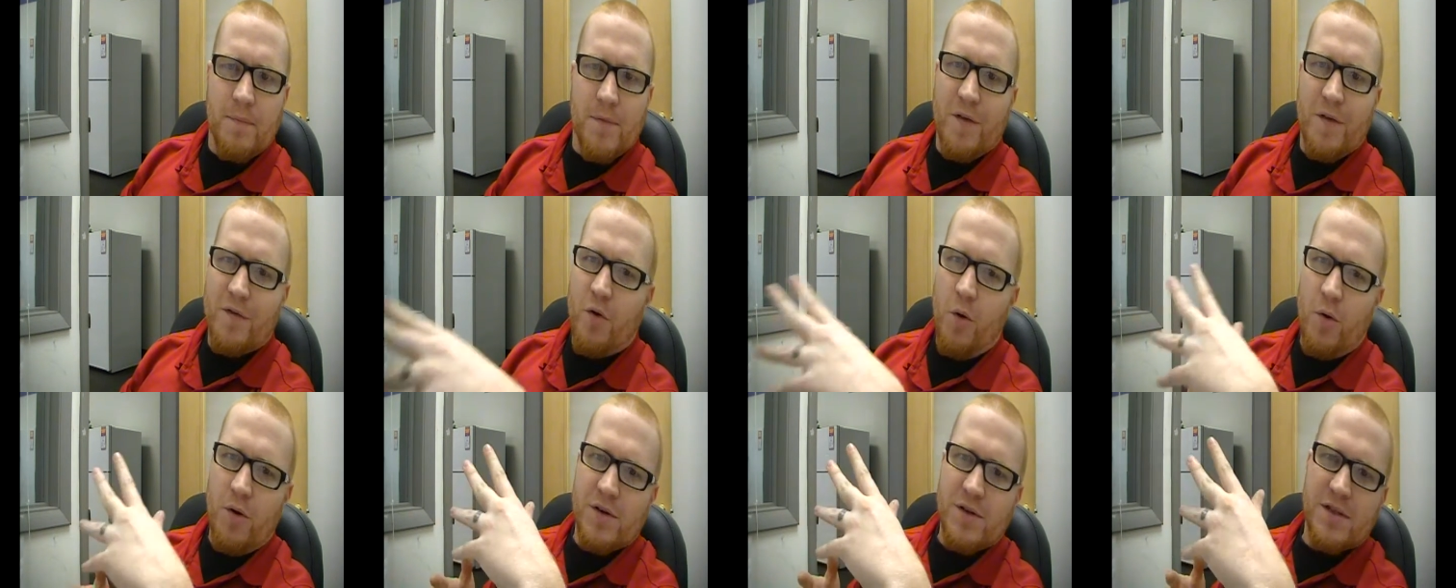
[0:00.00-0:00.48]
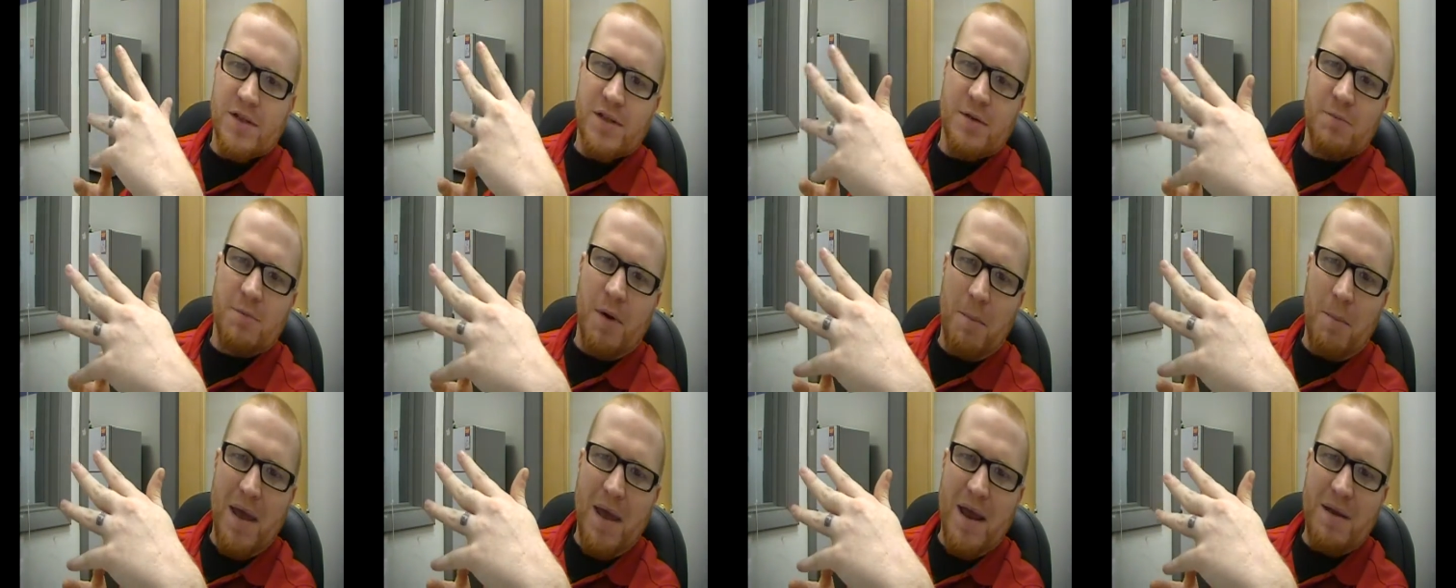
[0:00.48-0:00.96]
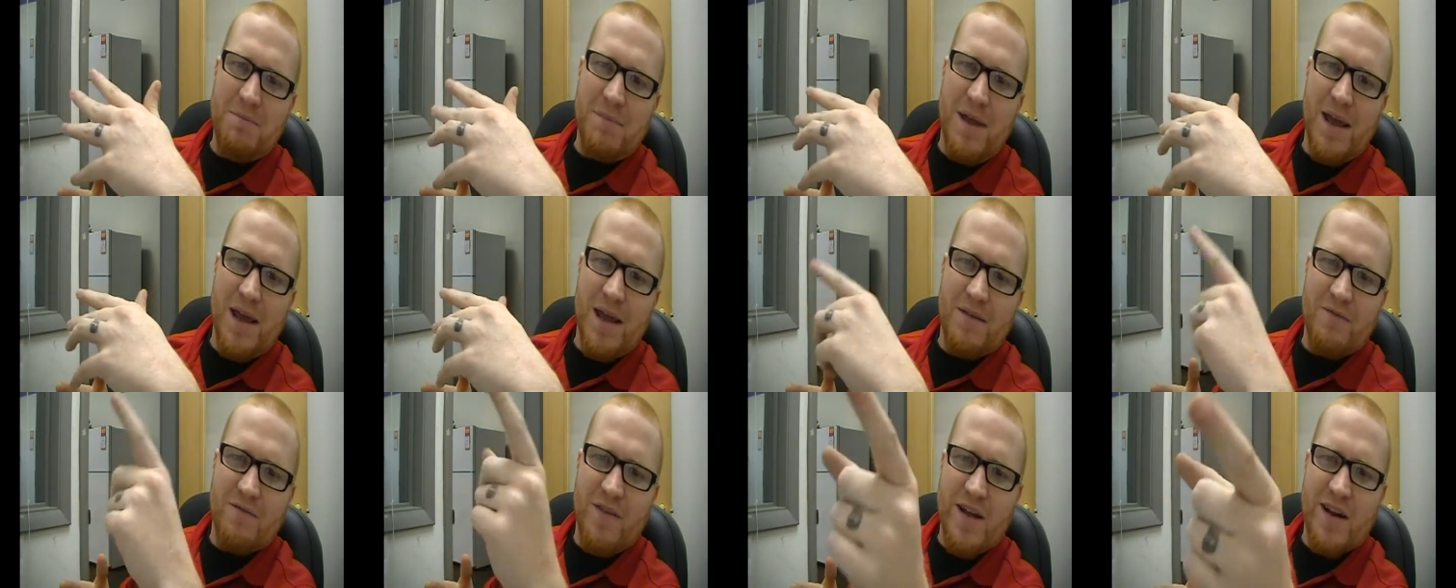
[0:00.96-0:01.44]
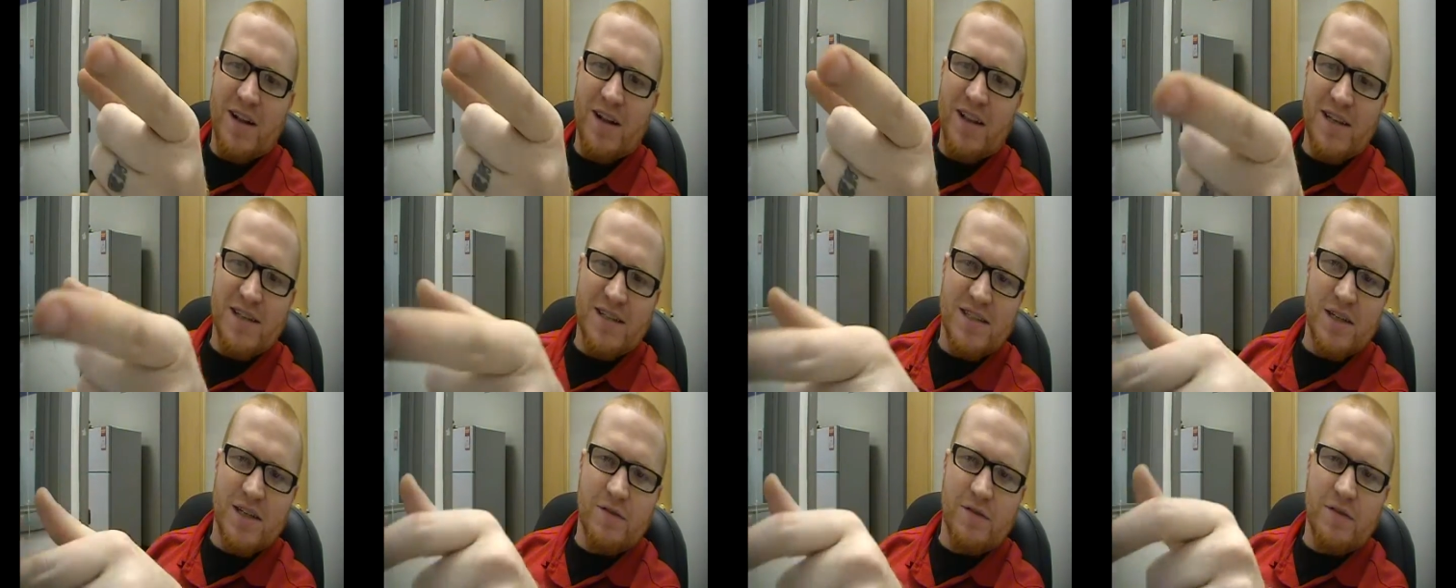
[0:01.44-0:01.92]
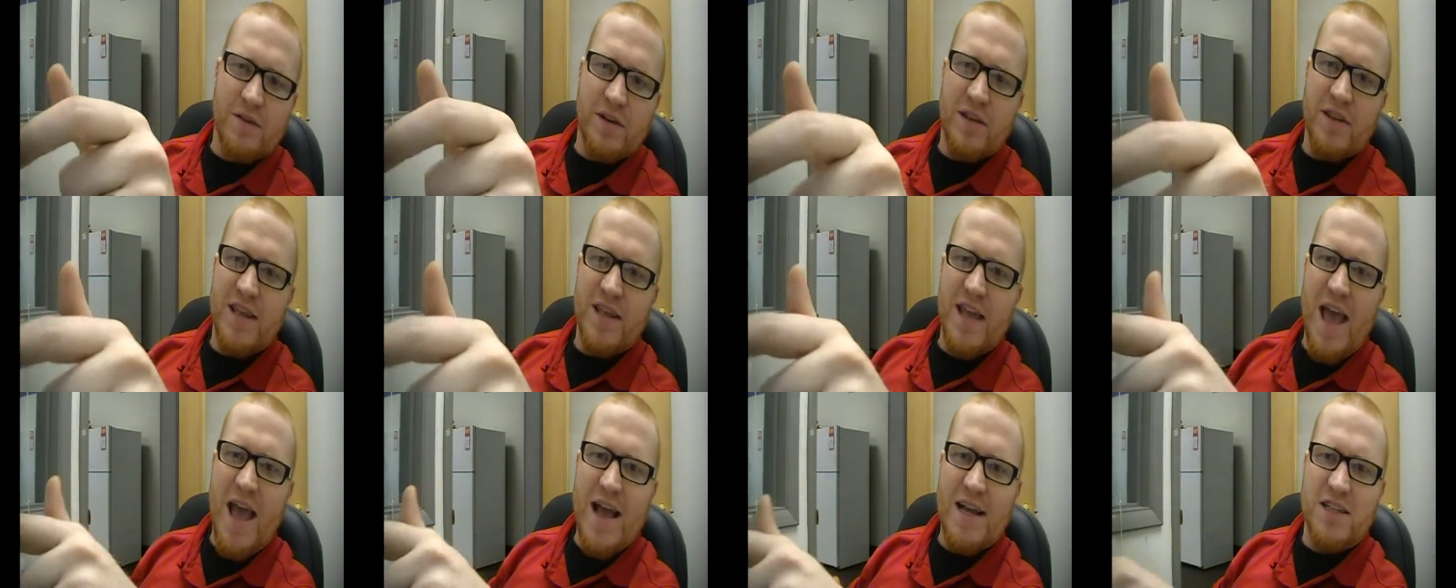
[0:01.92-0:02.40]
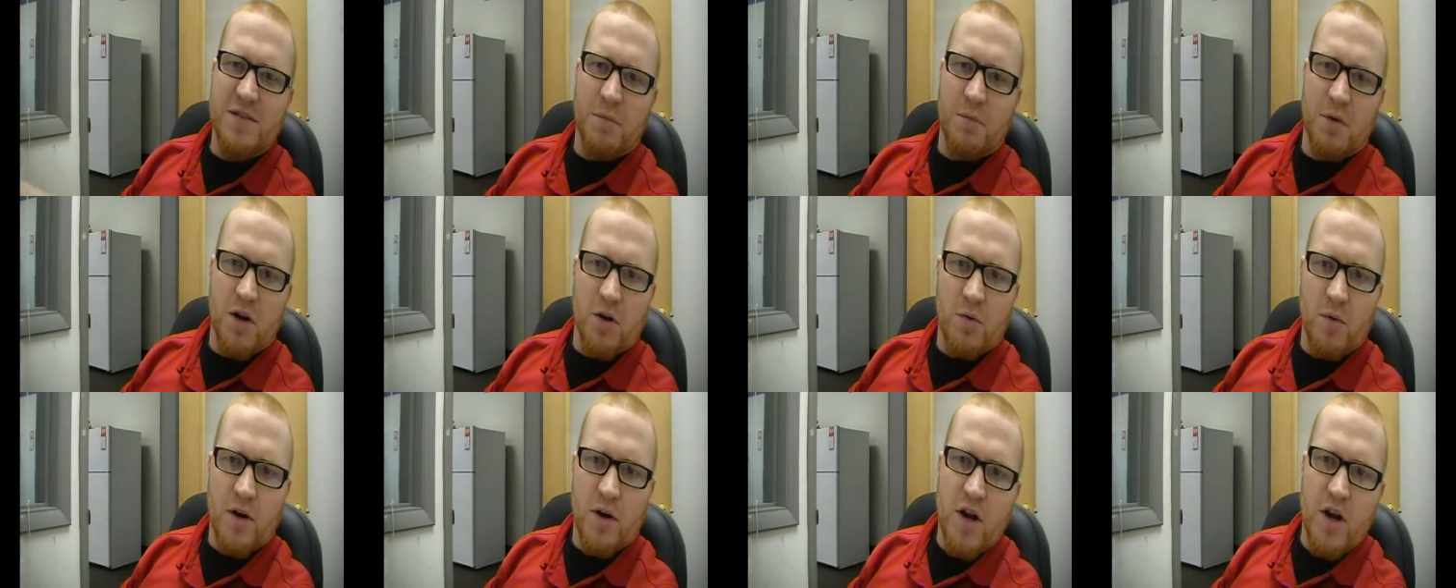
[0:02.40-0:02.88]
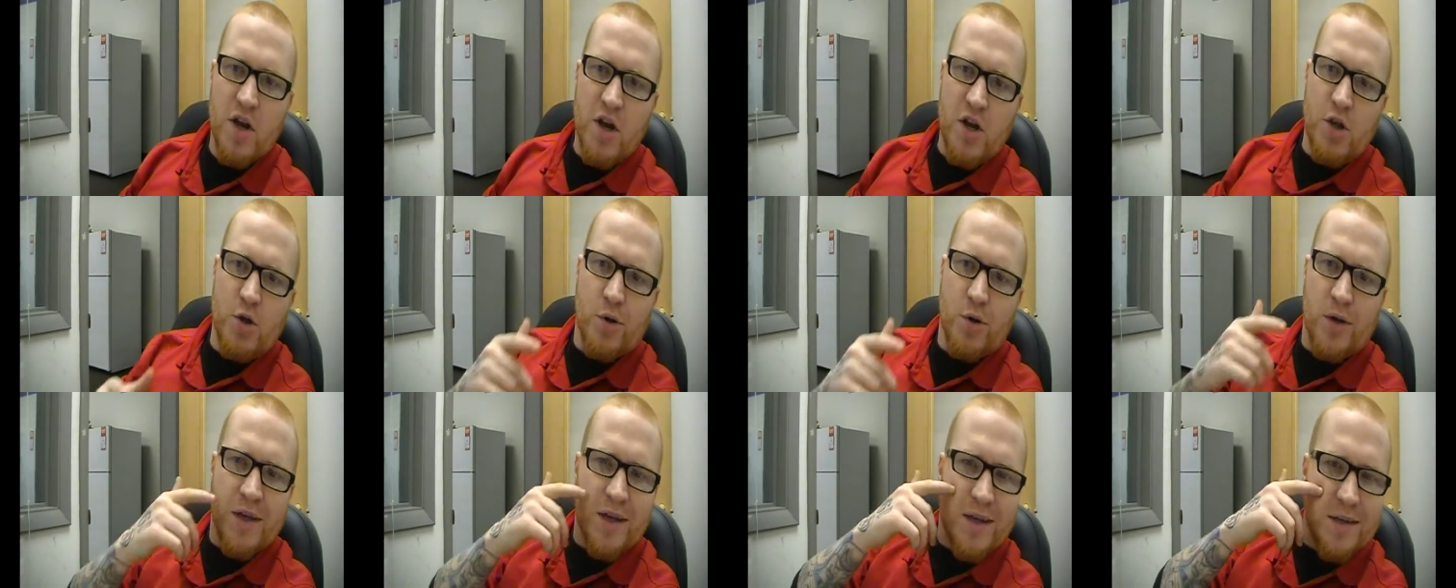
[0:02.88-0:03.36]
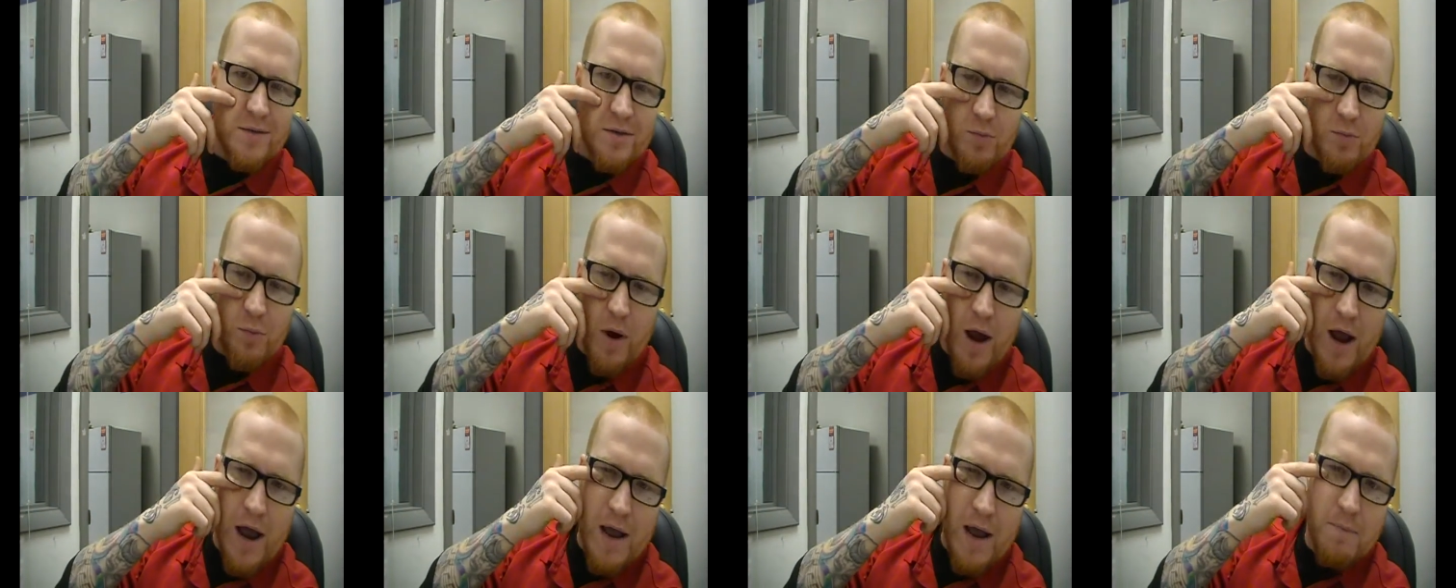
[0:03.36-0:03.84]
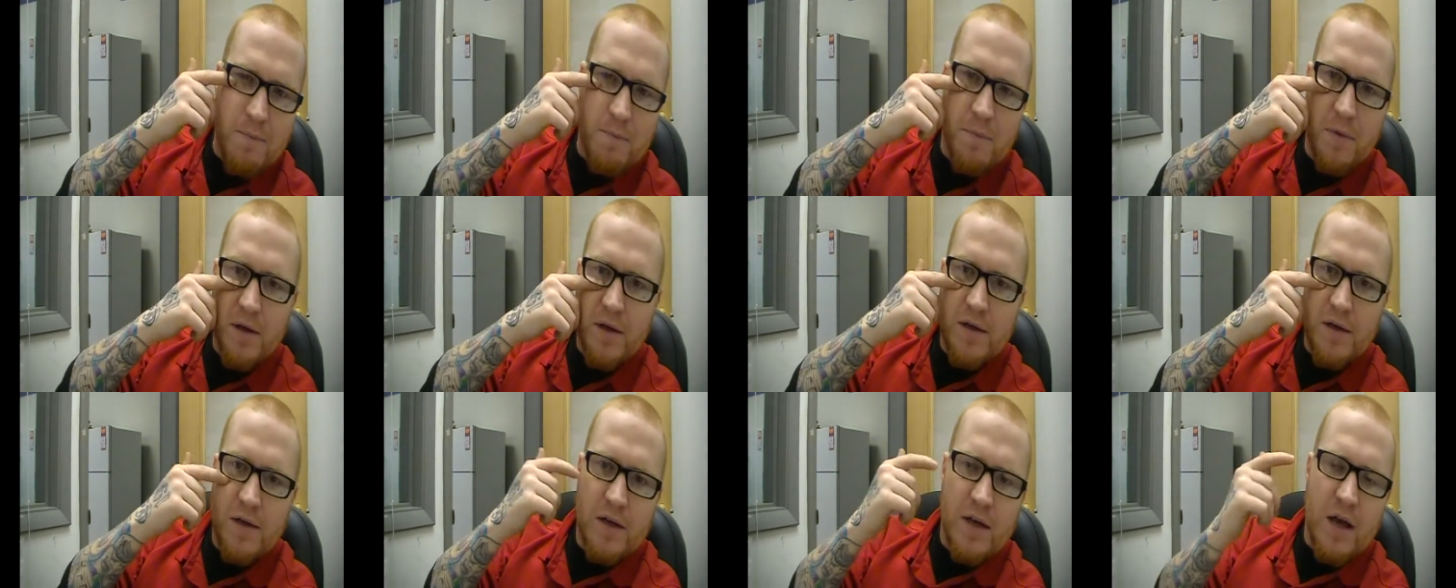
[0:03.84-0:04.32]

of course, my main man, Wanderlei Silva, the Axe Murderer. You can subscribe,